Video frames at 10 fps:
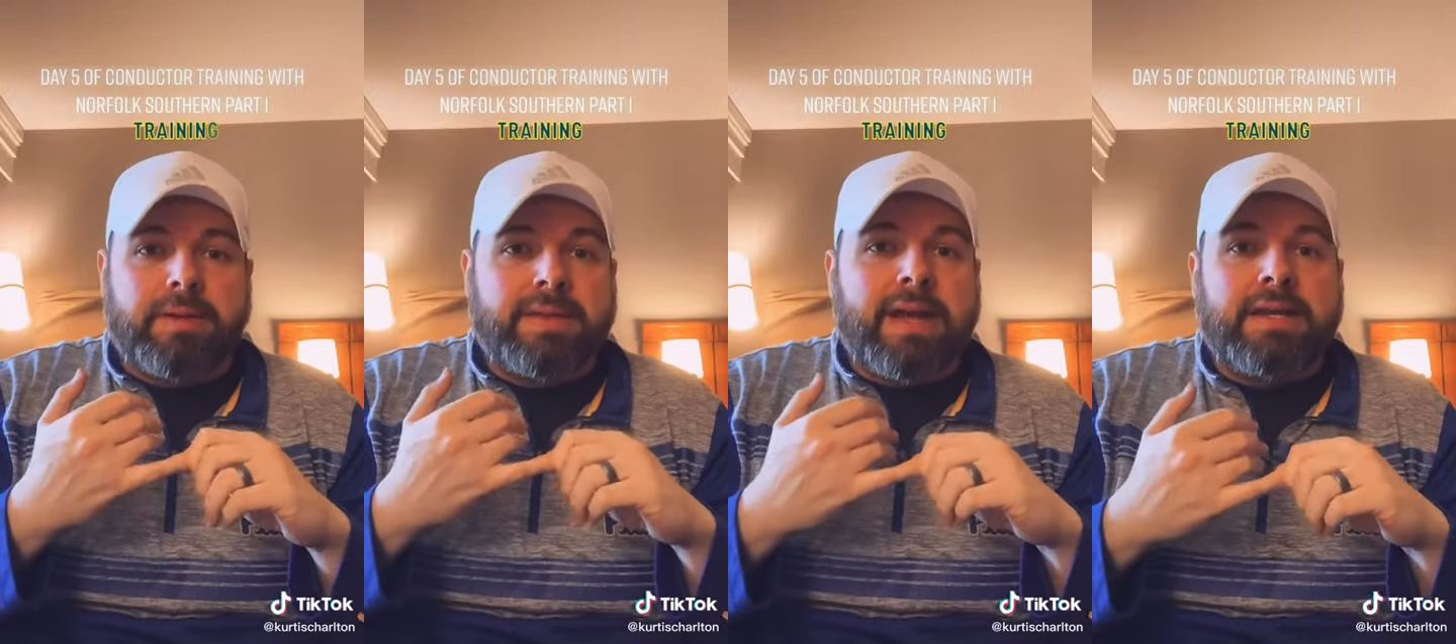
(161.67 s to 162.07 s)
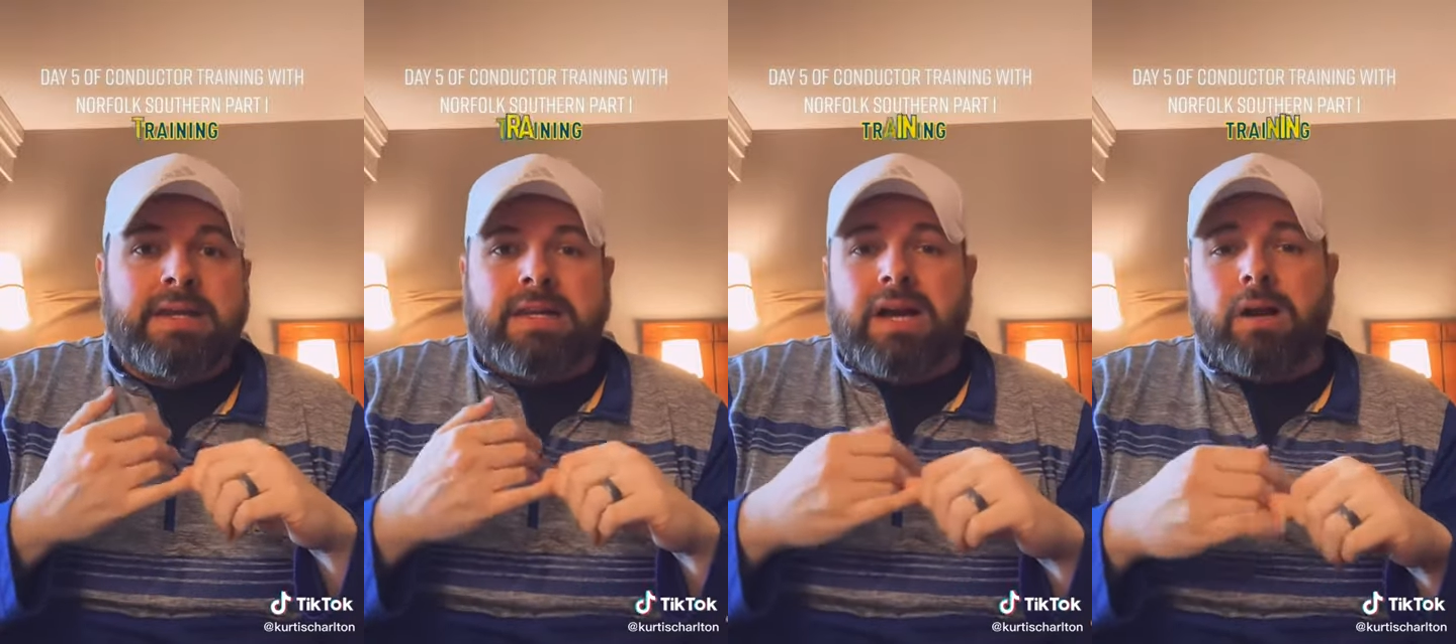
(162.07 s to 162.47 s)
In that
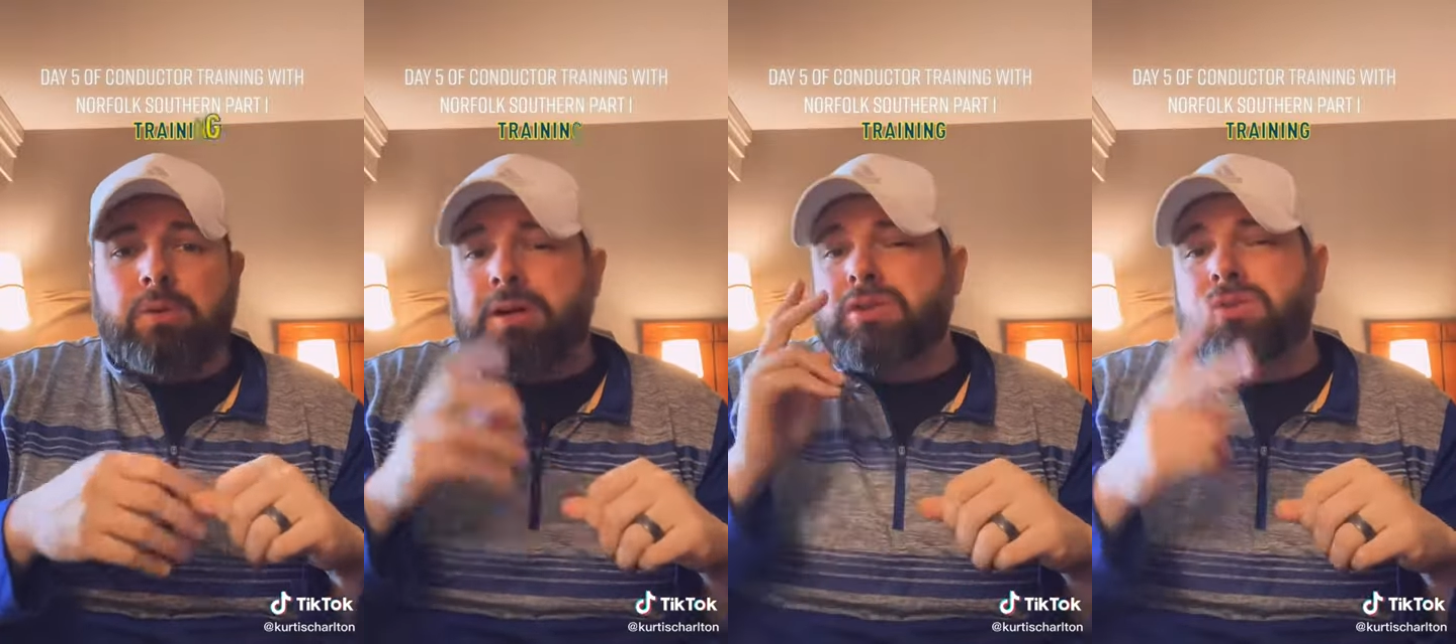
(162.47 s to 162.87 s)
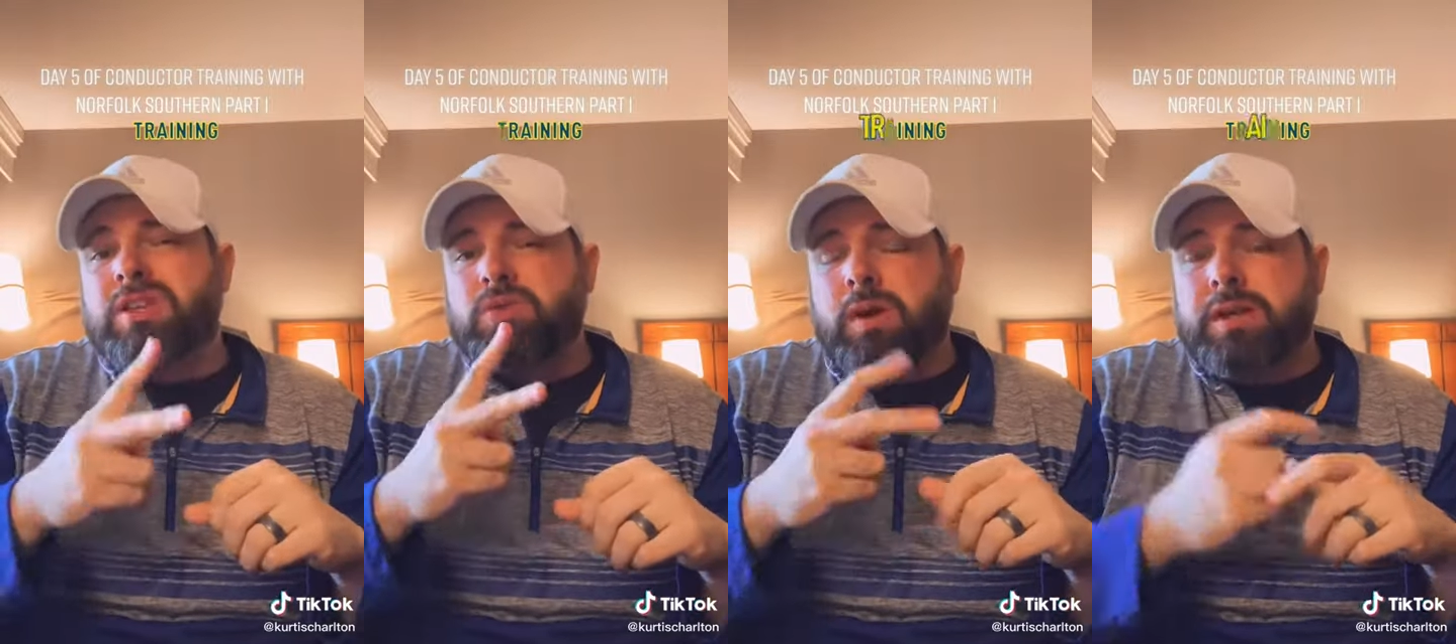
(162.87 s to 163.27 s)
uh, we're going to do
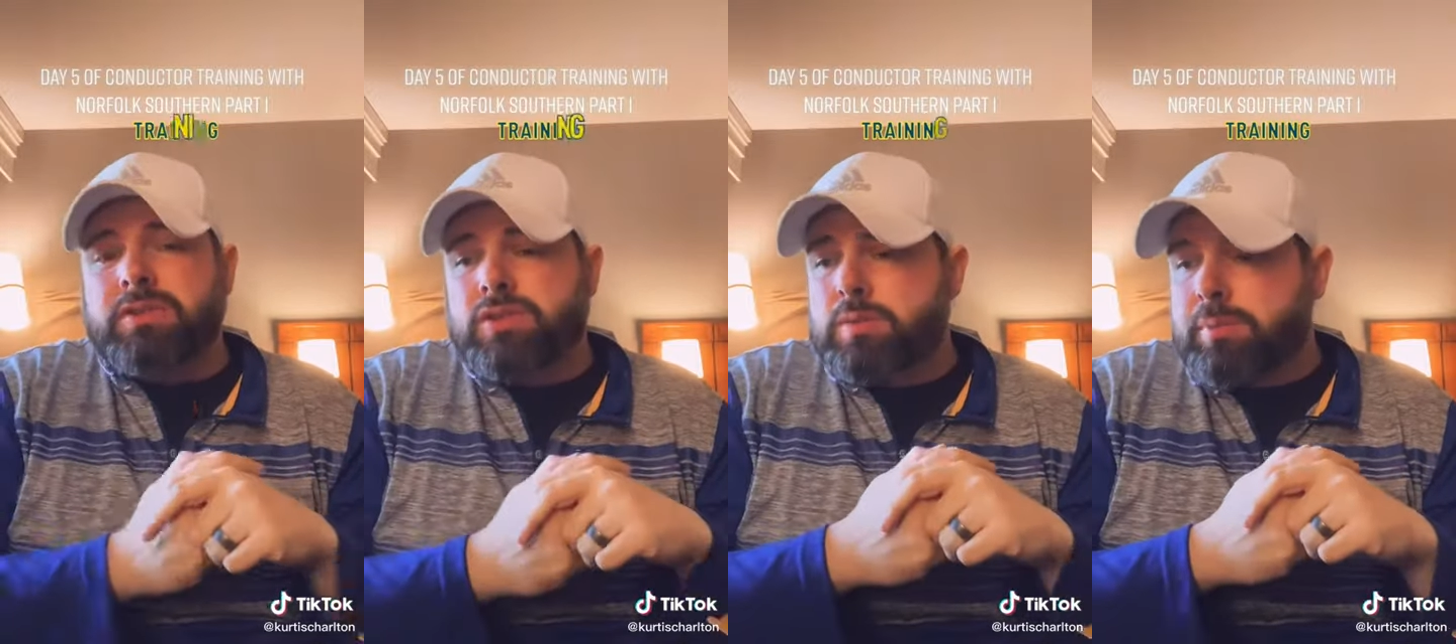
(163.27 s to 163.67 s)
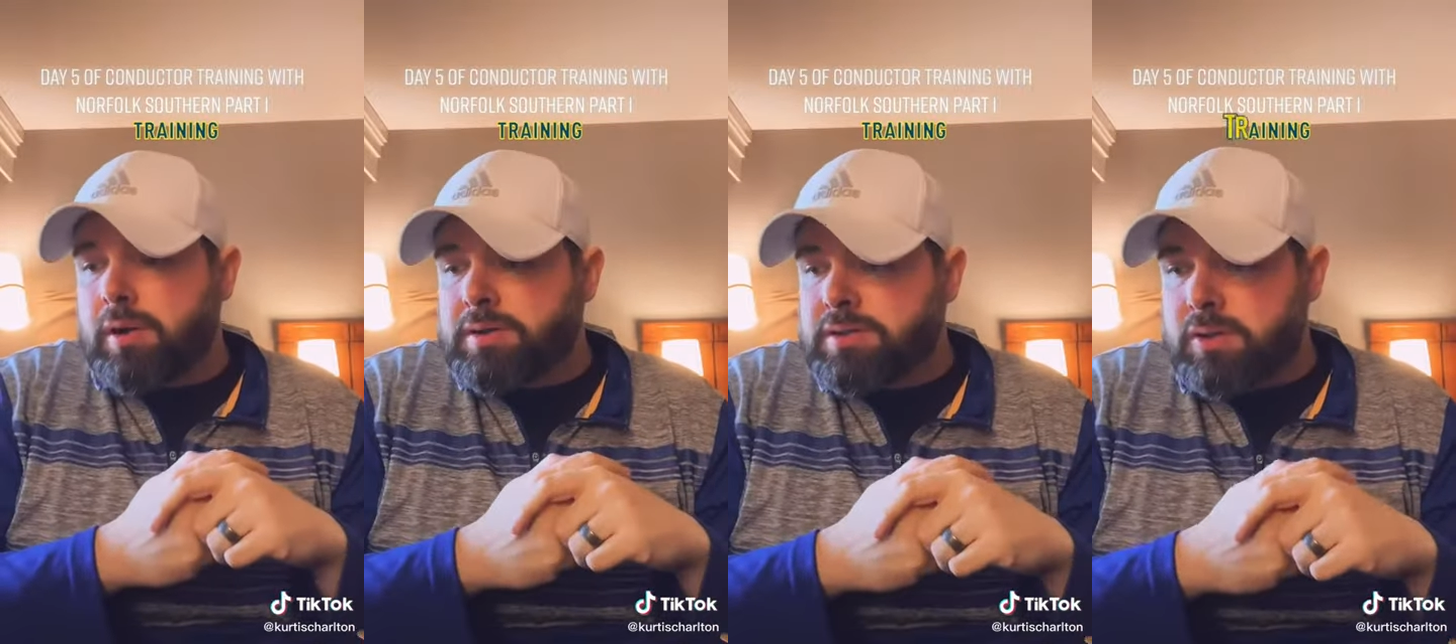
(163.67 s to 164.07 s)
this one in two
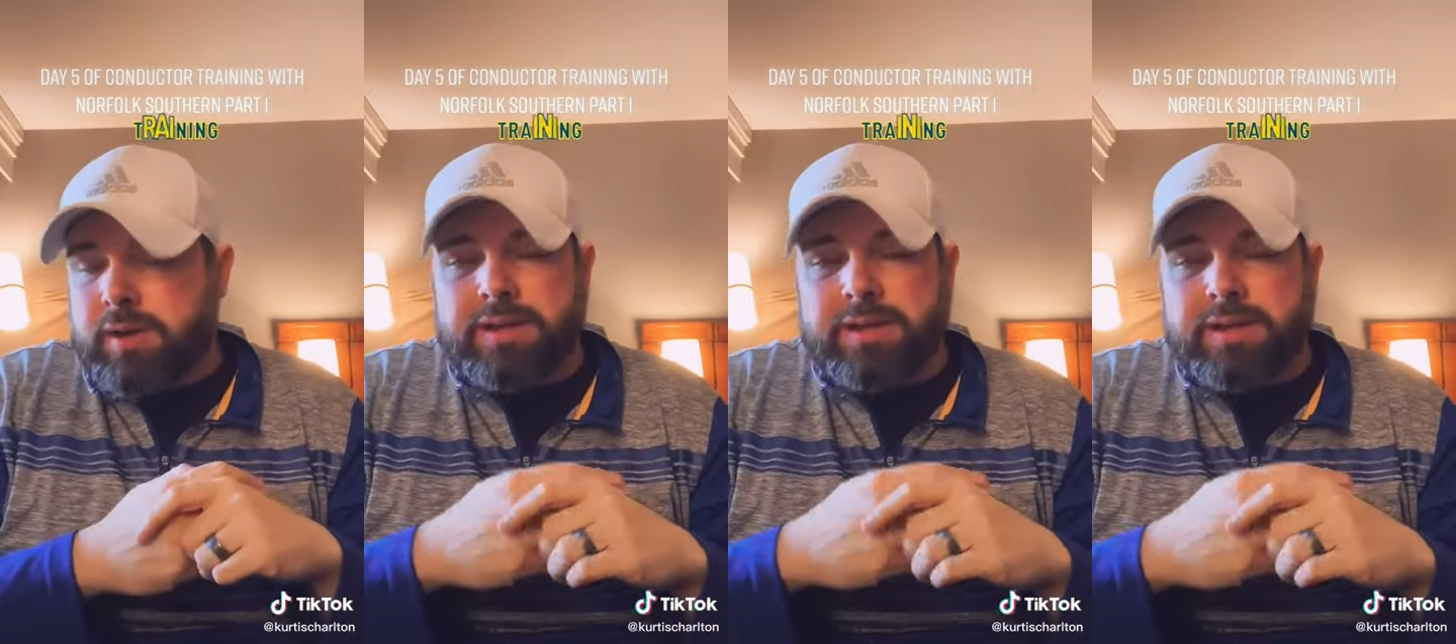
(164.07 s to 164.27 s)
parts so I